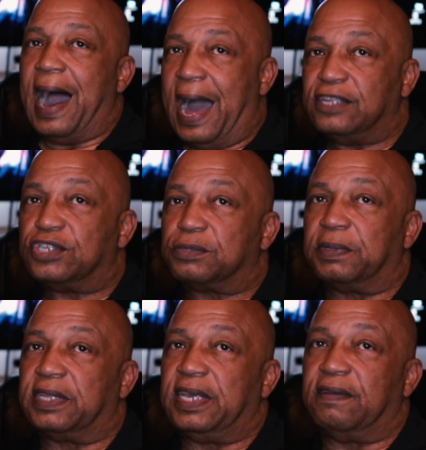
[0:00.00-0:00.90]
I just
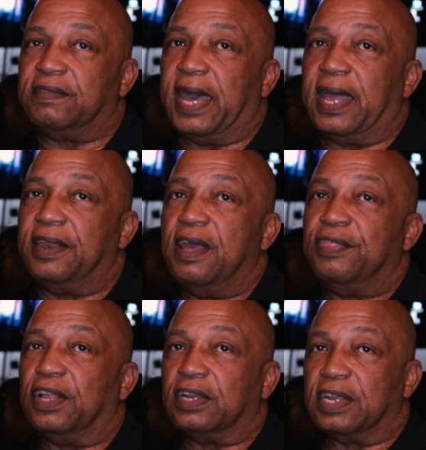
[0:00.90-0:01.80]
believe that
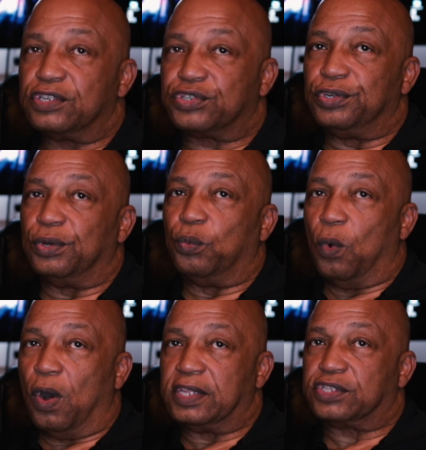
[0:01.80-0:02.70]
the listener
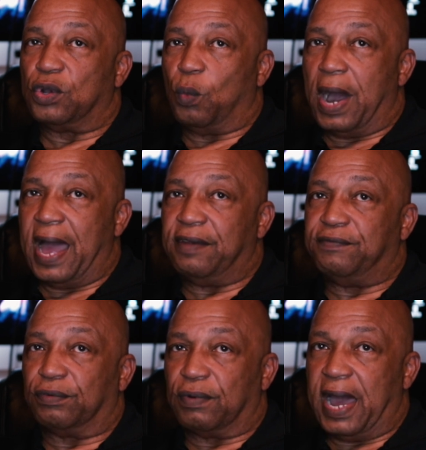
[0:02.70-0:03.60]
wants a wide
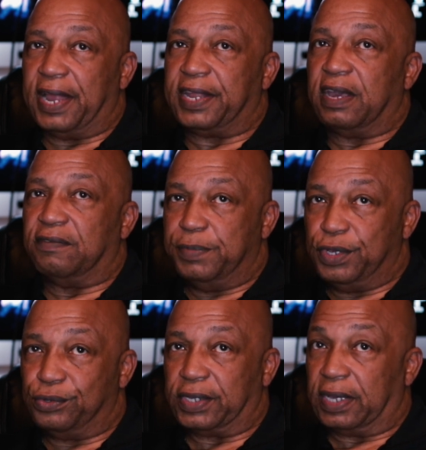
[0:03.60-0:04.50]
variety of
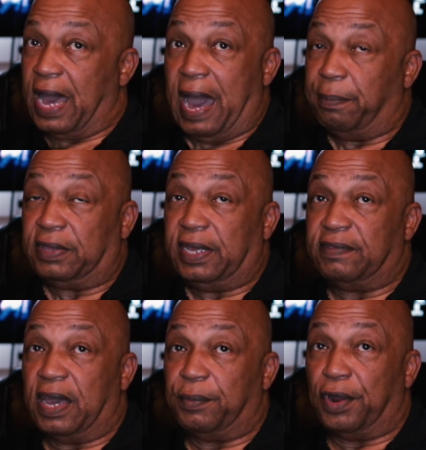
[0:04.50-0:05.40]
music. I
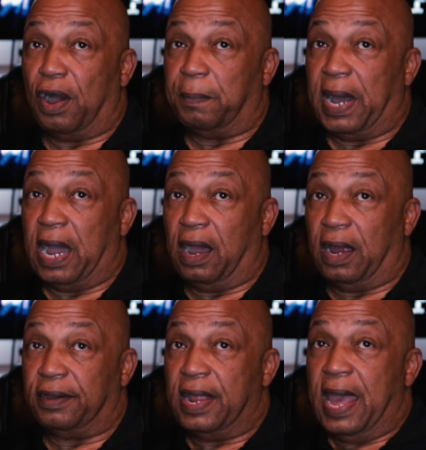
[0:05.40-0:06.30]
believe that with all my
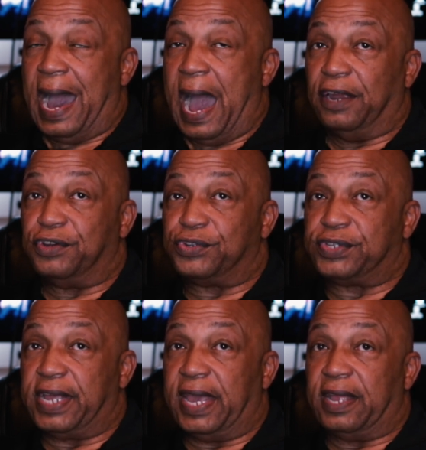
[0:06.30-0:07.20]
heart. I
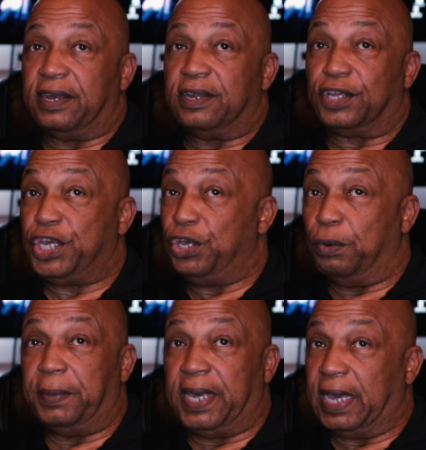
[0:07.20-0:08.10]
understand
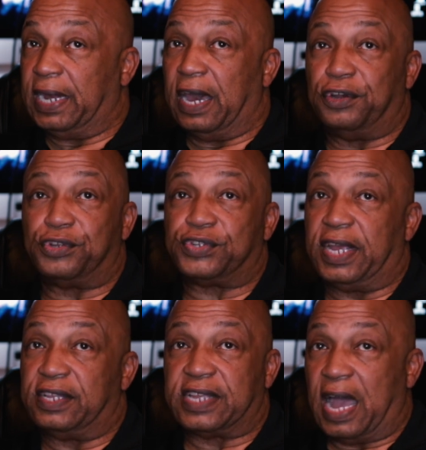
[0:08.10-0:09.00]
cuming and I
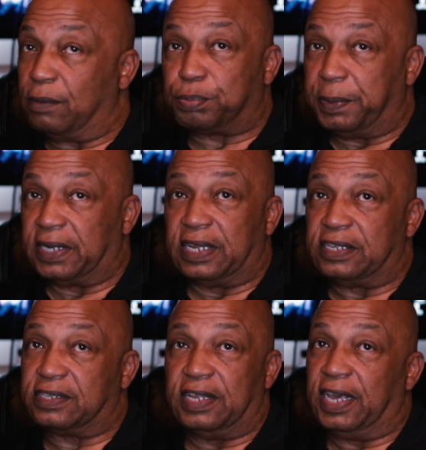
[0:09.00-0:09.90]
understand time spent
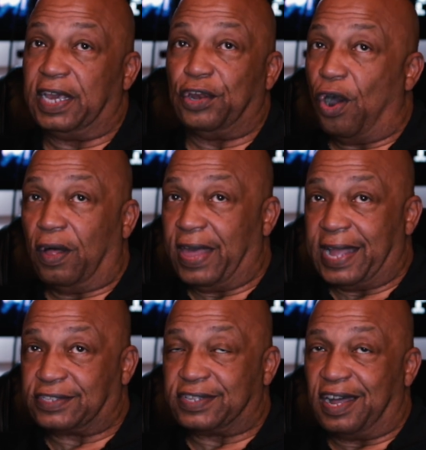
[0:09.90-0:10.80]
listening and all
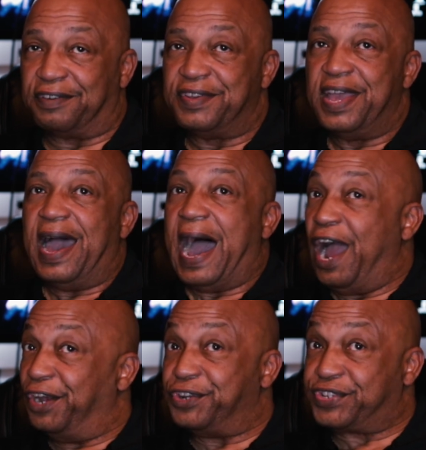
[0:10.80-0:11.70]
that stuff.
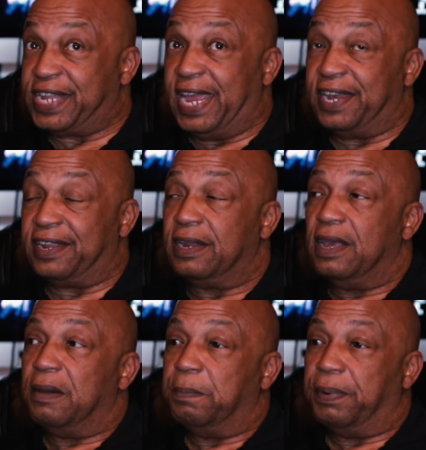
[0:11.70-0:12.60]
I understand it,
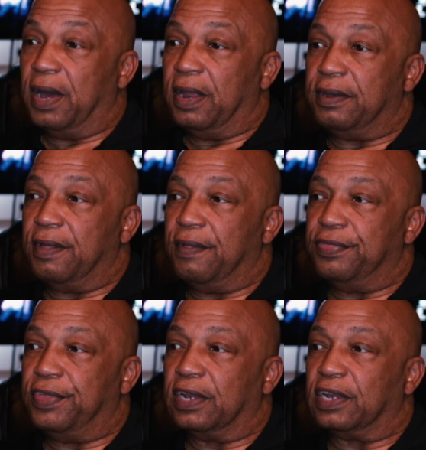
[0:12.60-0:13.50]
but
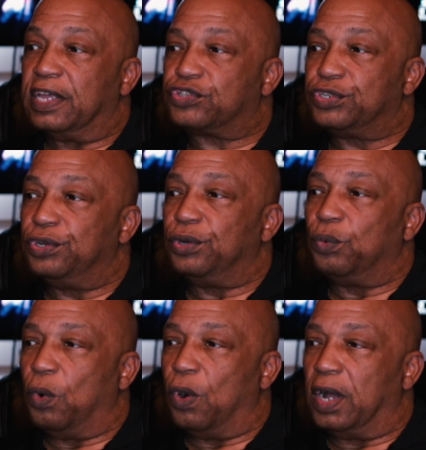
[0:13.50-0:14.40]
the listener
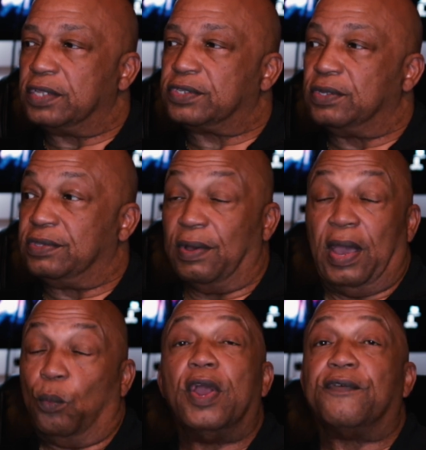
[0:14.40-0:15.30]
wants,
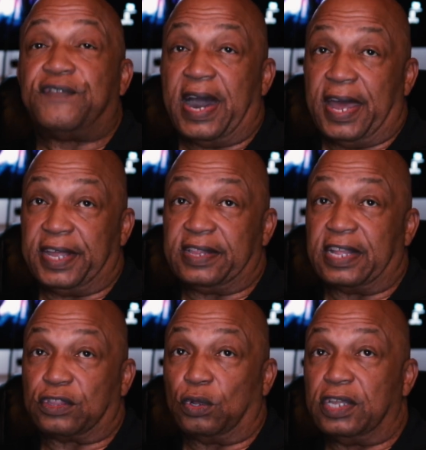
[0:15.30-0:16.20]
and we're finding
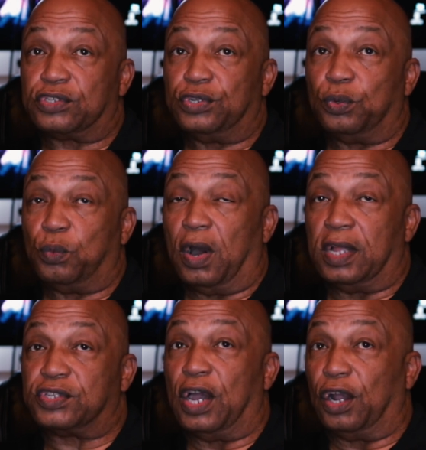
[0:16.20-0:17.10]
that the listener
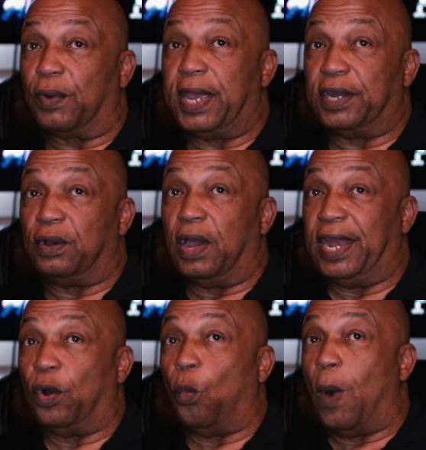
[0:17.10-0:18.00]
wants a greater
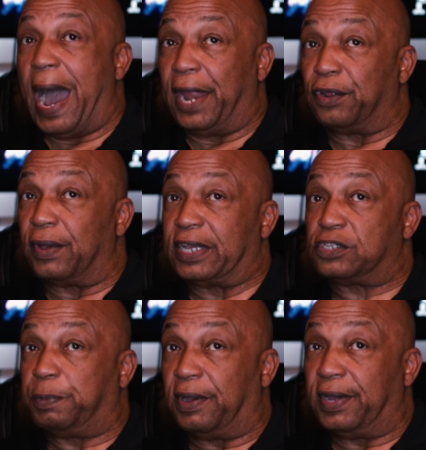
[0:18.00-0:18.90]
and a wider
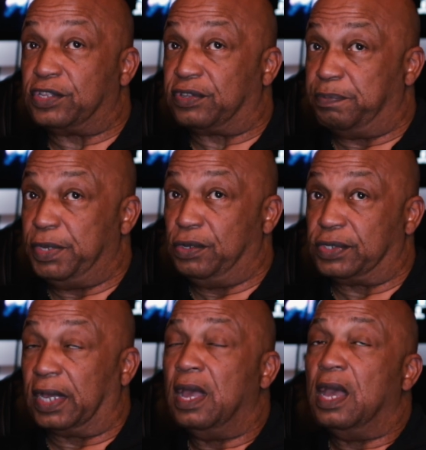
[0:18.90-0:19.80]
experience of
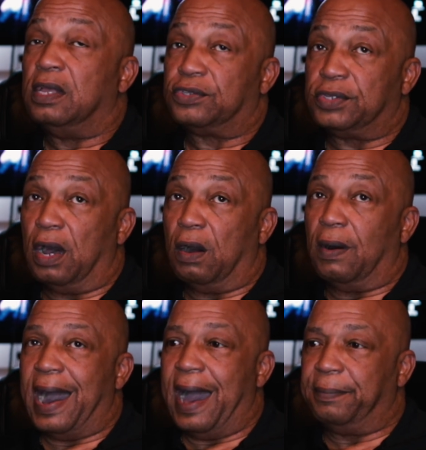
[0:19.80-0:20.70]
music.
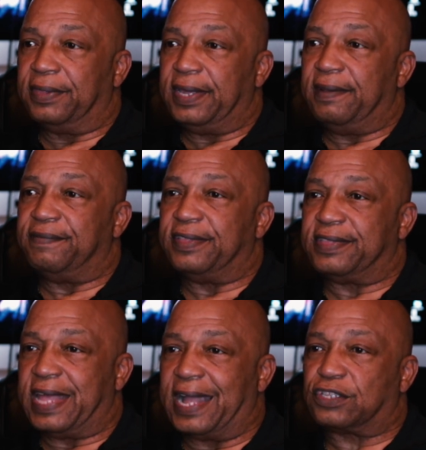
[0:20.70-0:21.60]
So I believe
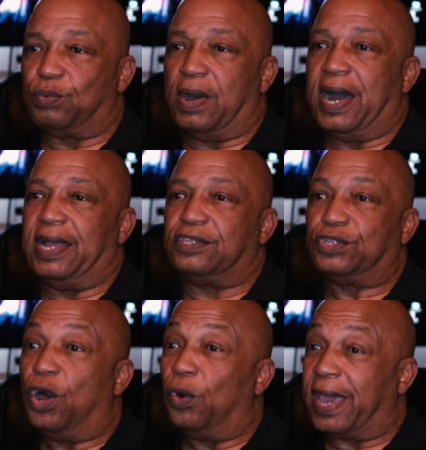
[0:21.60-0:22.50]
that that's why
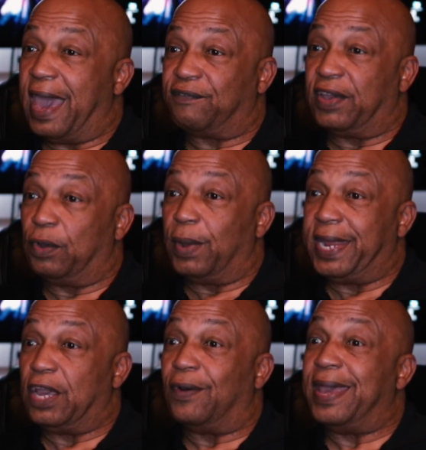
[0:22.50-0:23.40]
Soul Cafe
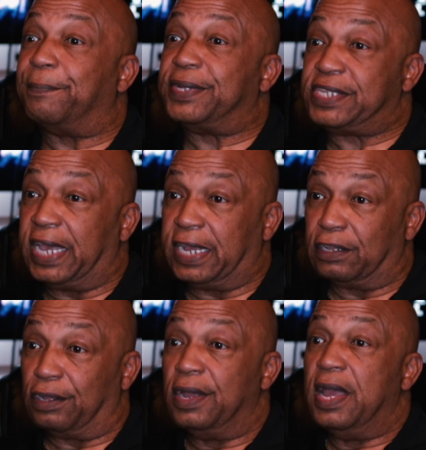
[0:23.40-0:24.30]
Radio
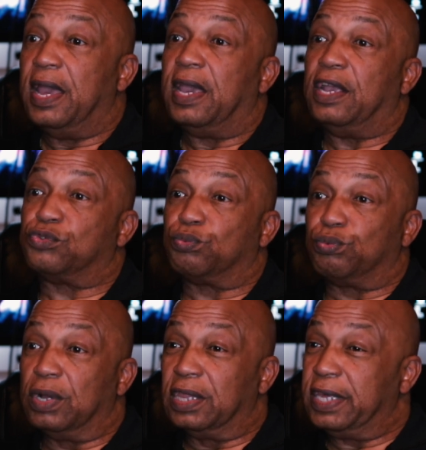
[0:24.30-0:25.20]
particular is
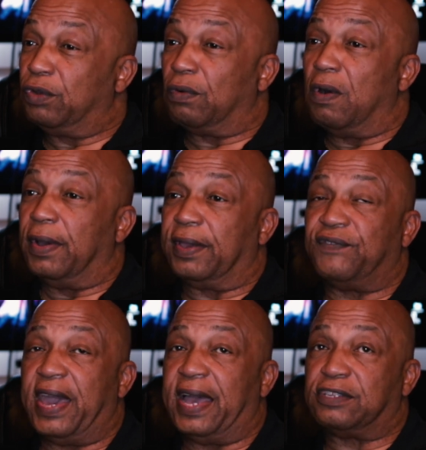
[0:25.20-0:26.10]
really growing
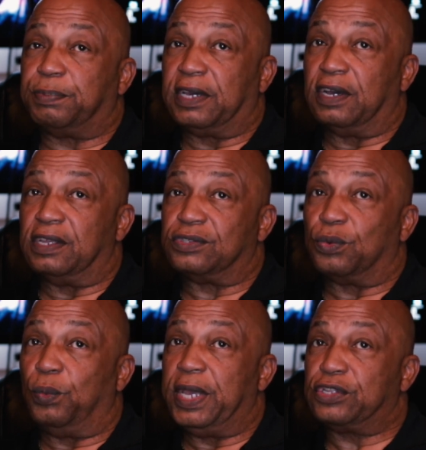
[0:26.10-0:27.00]
fast, because
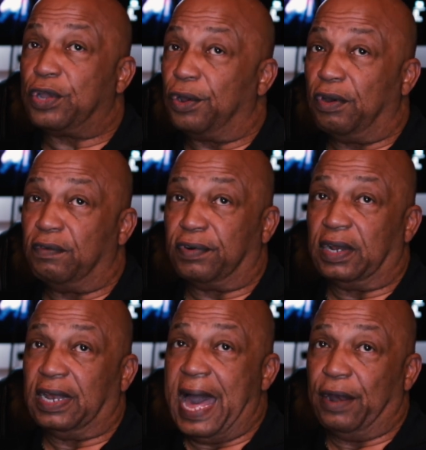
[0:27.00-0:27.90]
we turn over
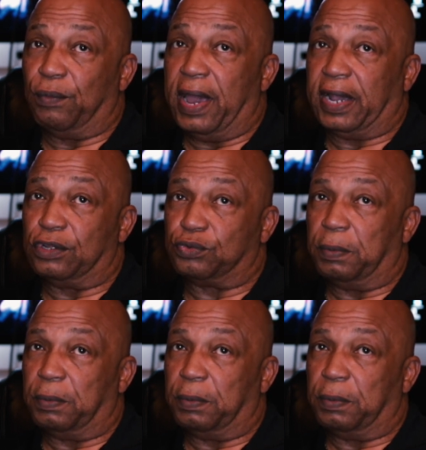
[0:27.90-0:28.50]
a lot of records.